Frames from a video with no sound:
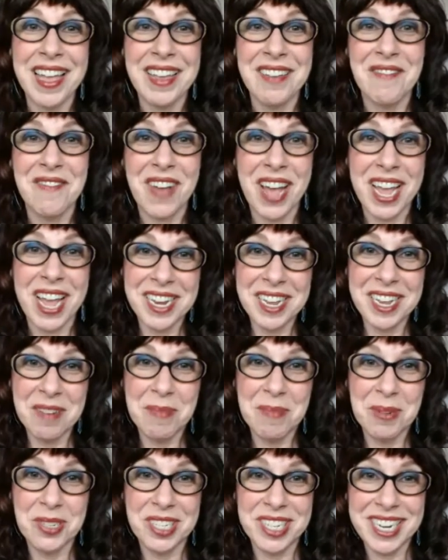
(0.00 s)
I
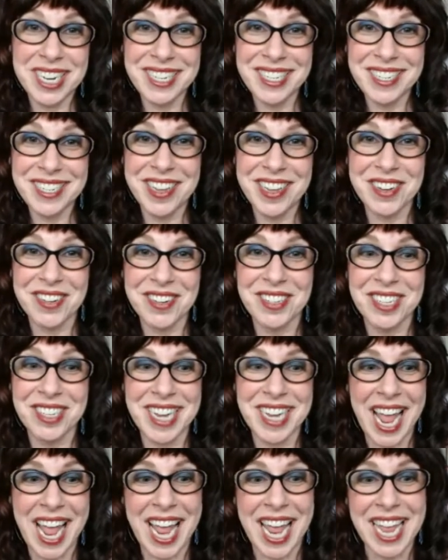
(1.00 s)
invited Birgitta here
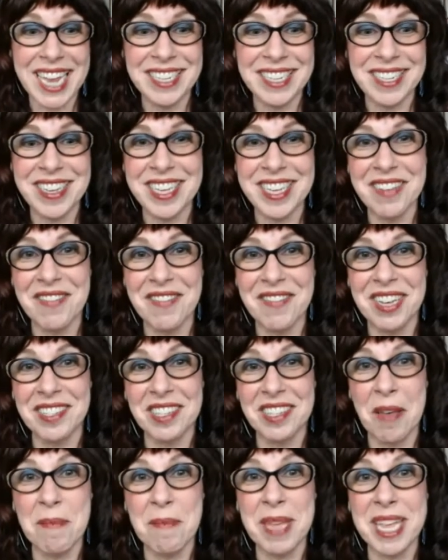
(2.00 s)
today to give
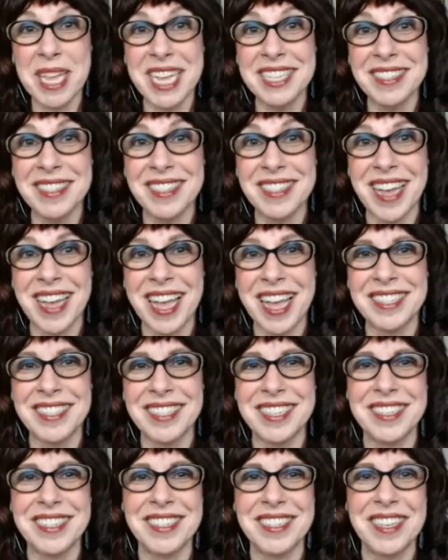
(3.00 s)
us some
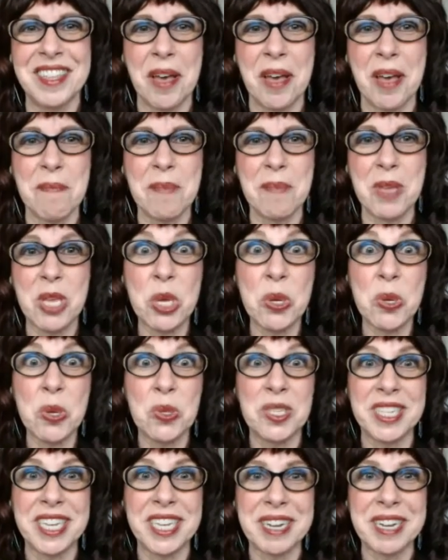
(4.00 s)
insights into the
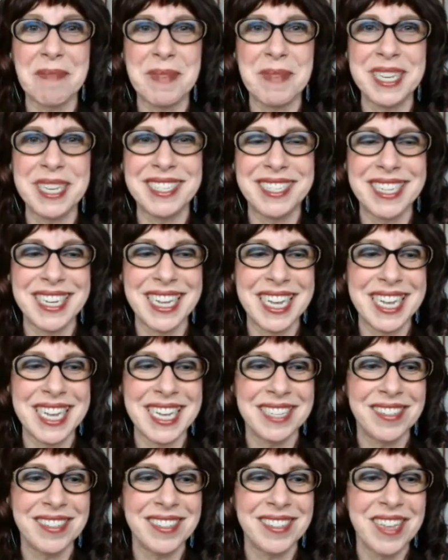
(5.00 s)
music
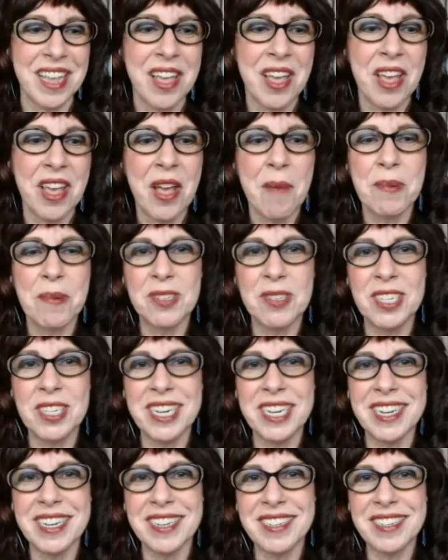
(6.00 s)
business.
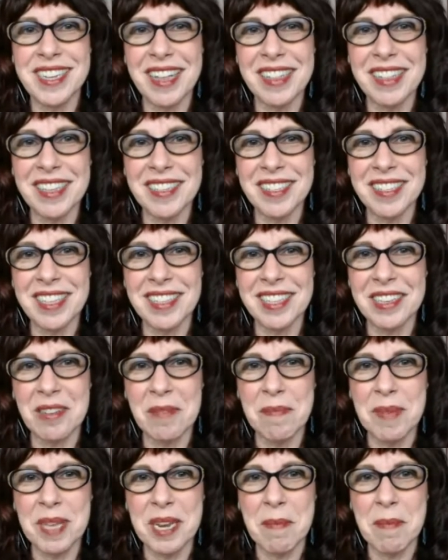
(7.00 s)
Birgitta, tell us a
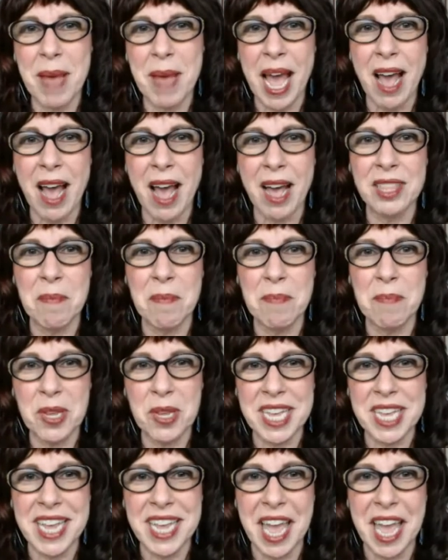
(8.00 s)
little bit about the
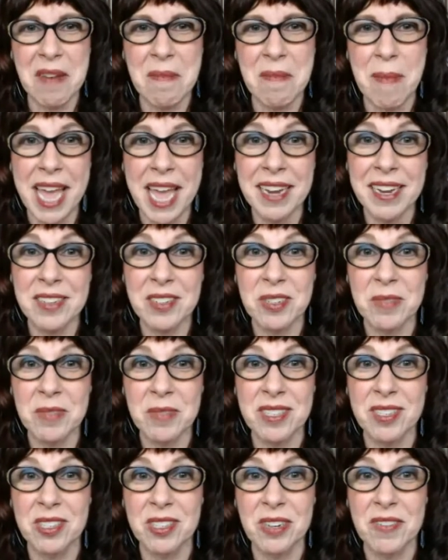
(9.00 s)
booking and
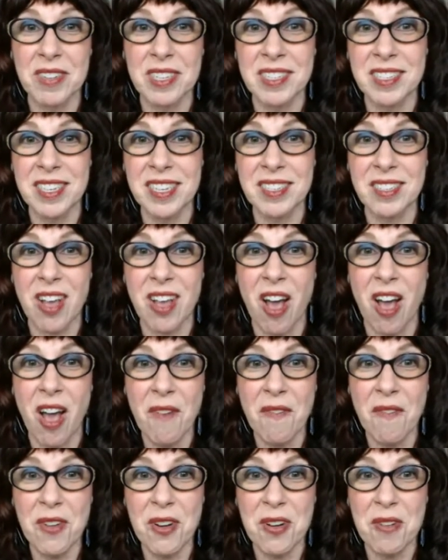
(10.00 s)
management services
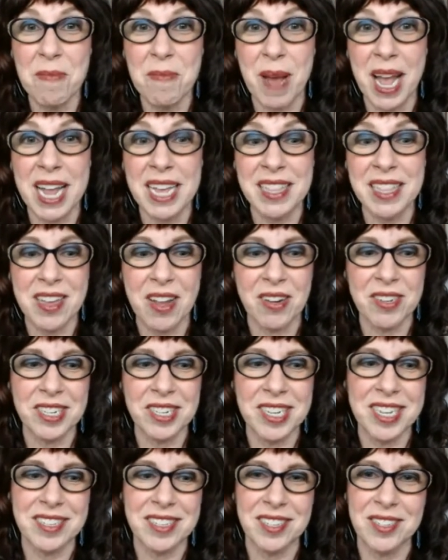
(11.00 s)
offered by the
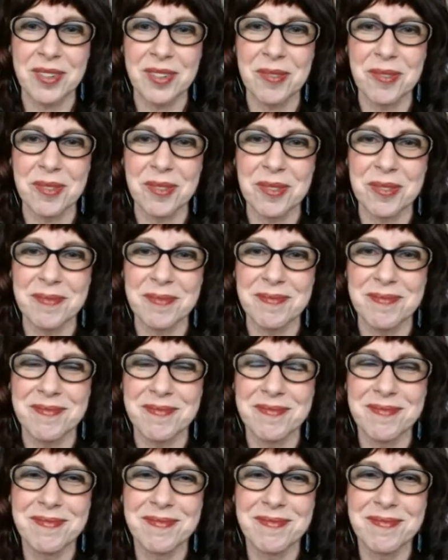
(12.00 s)
Artista Group.